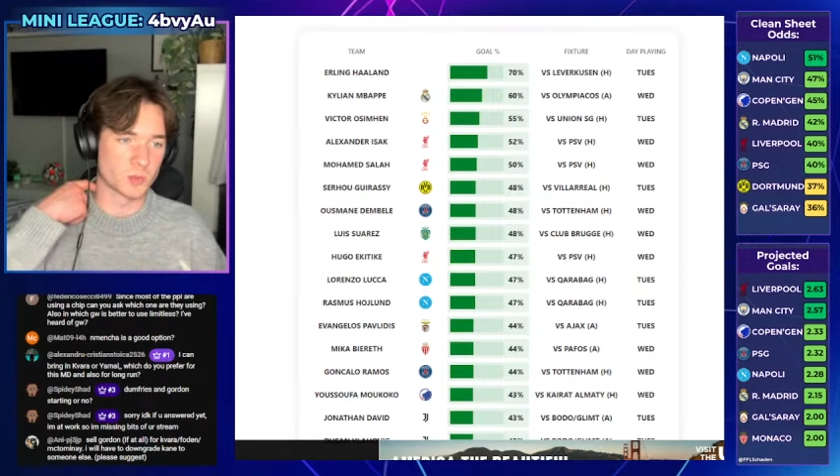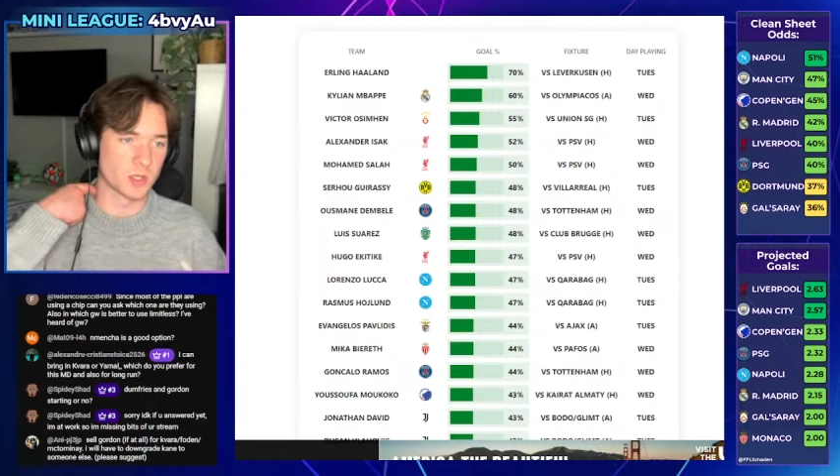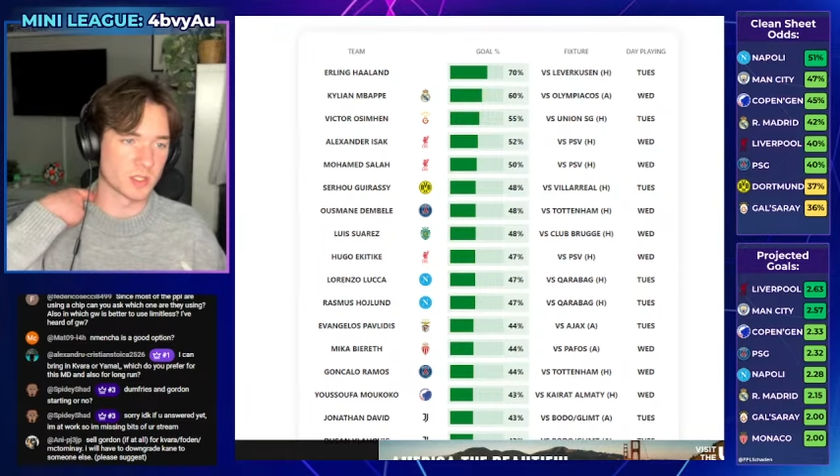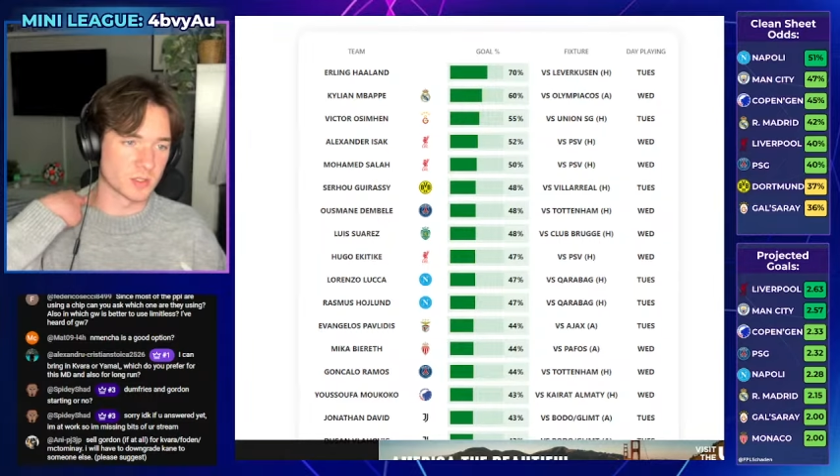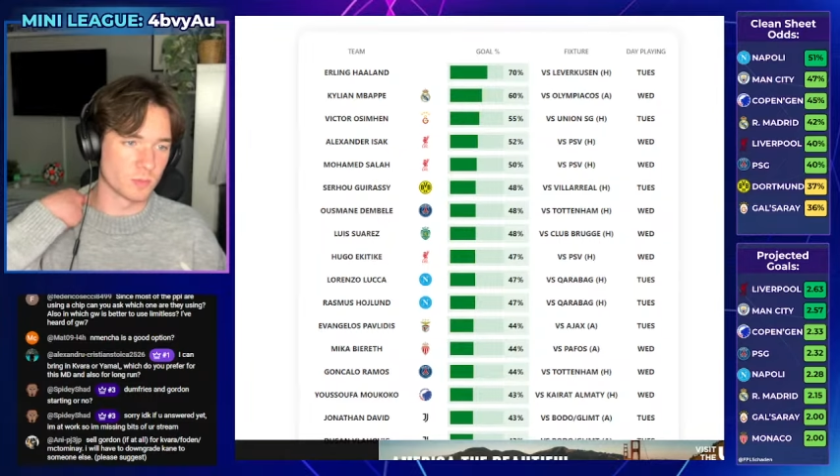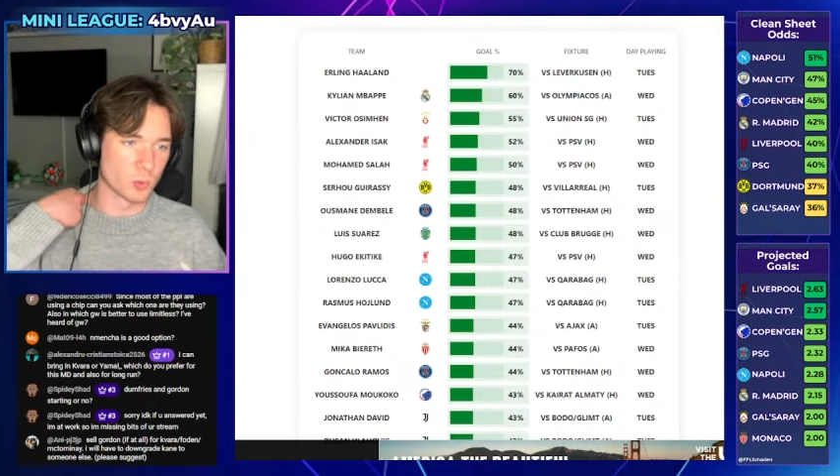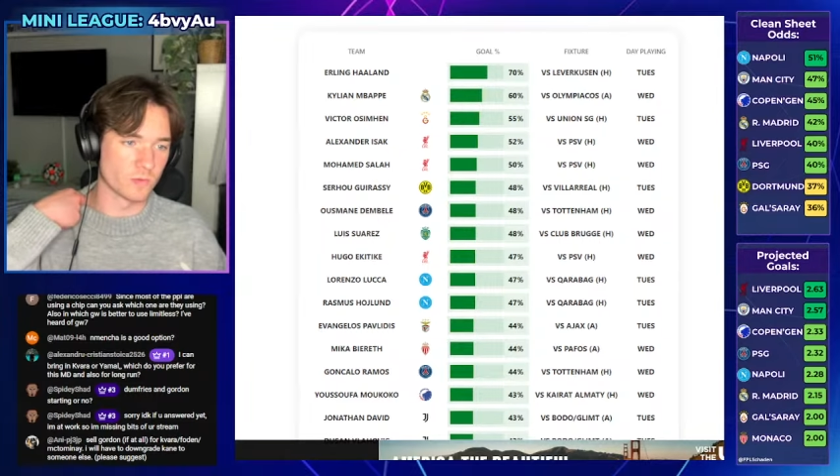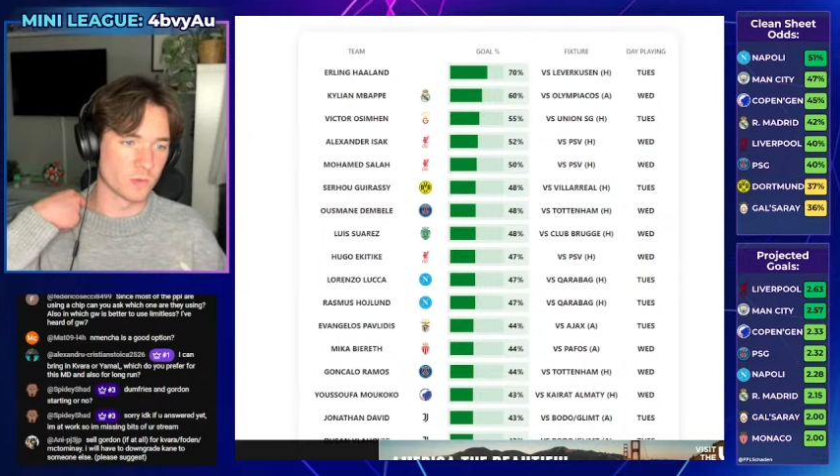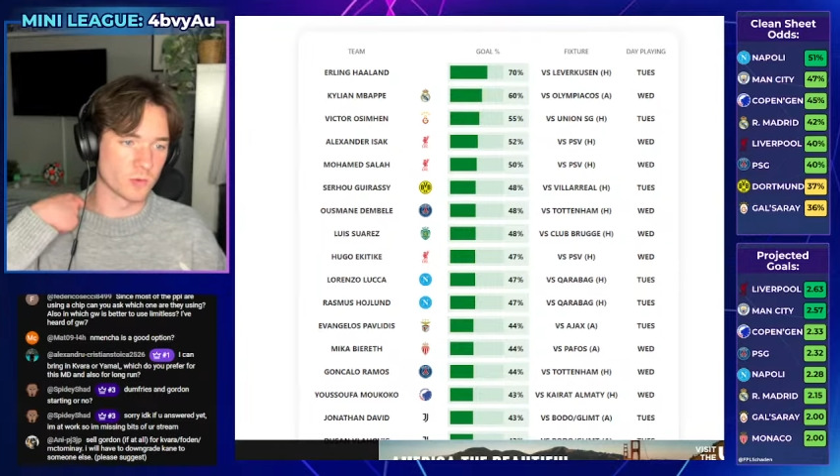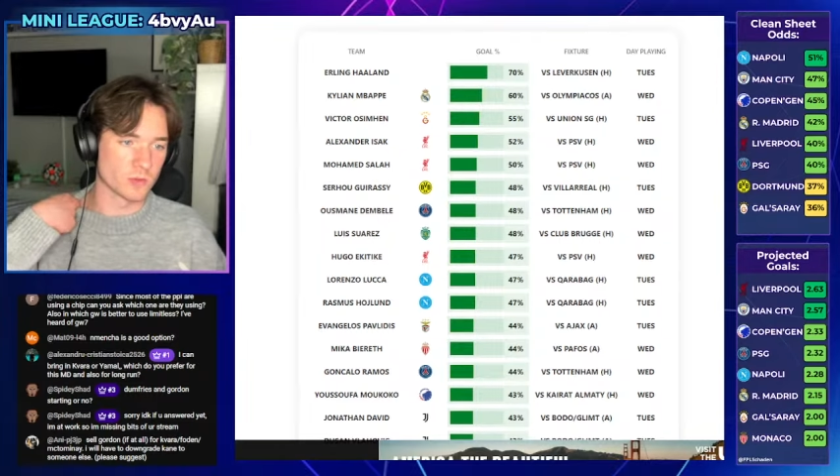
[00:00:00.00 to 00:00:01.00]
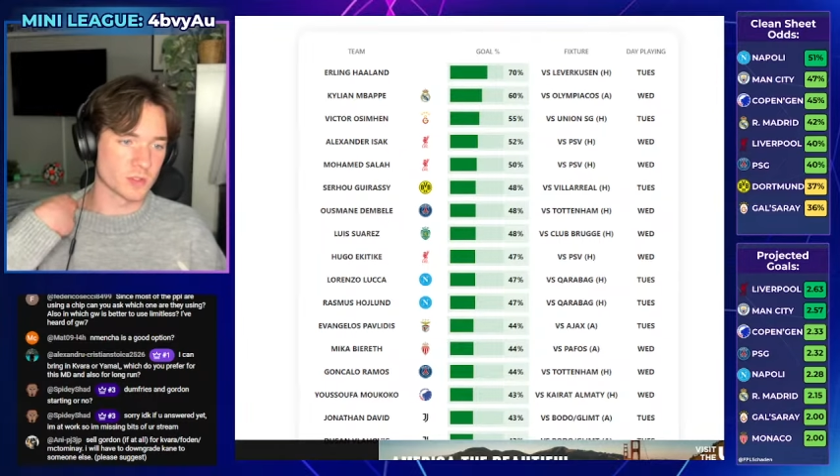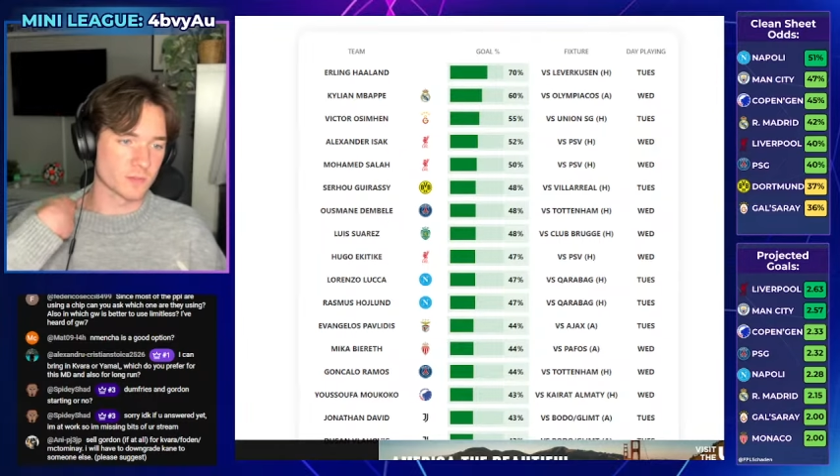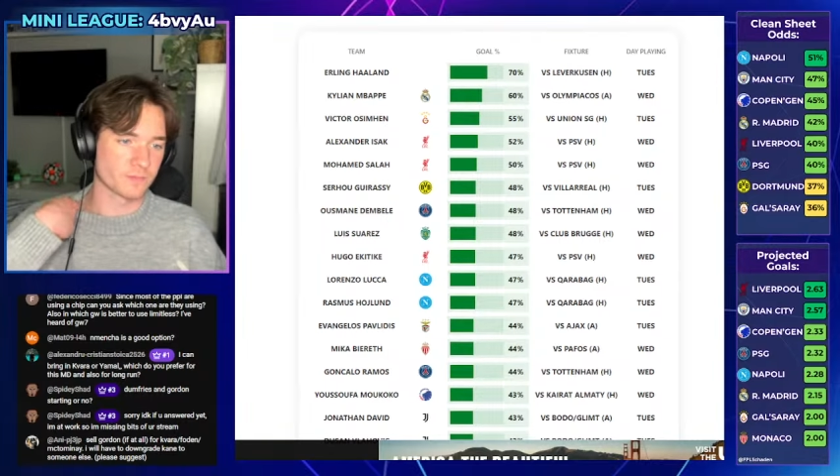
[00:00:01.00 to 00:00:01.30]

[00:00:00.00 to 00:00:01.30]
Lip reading: we get some more votes.